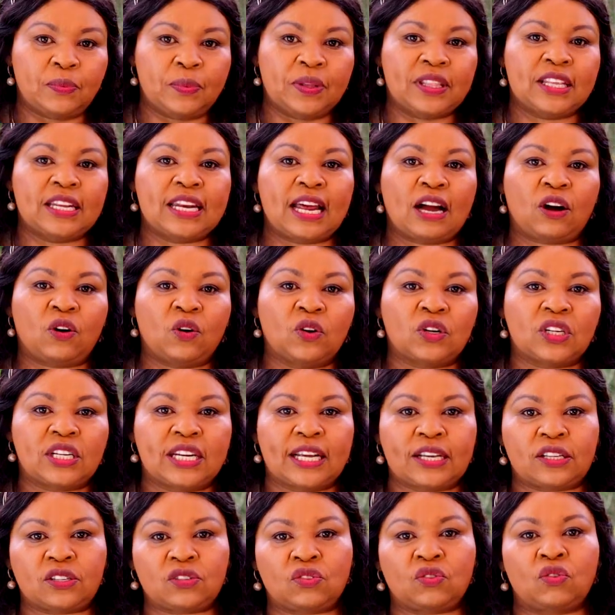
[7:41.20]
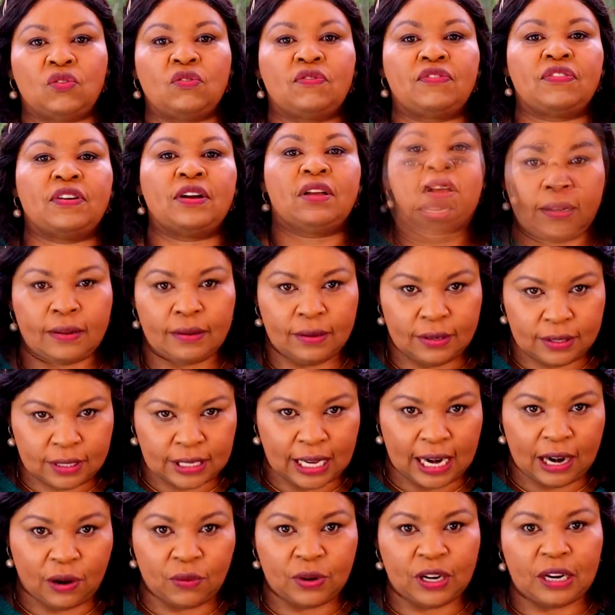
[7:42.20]
within a context of
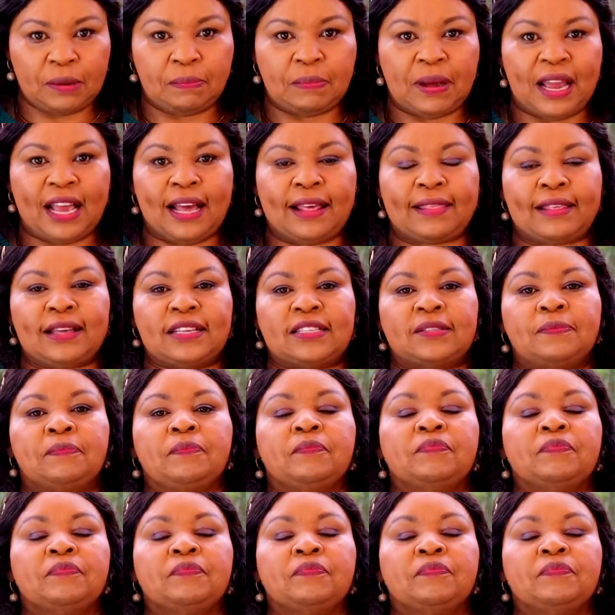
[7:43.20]
surrounded by others.